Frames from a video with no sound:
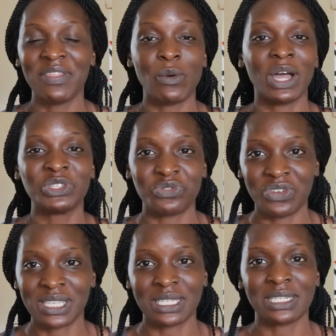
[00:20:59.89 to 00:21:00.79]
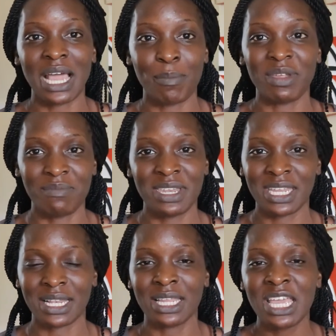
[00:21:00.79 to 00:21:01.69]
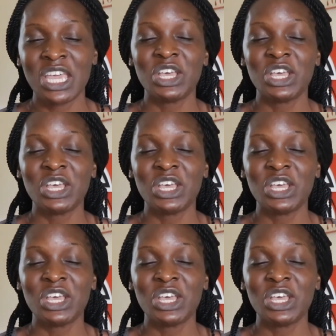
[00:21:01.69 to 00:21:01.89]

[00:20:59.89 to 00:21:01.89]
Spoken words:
they want to fix it up immediately.